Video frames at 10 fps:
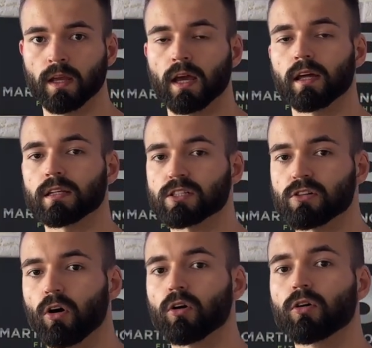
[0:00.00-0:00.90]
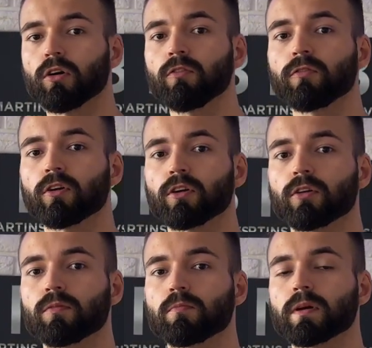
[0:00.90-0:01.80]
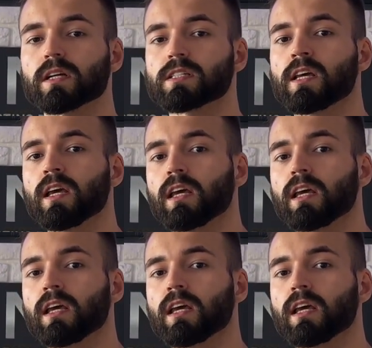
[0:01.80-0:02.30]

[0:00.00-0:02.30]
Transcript: And it's not good for you, because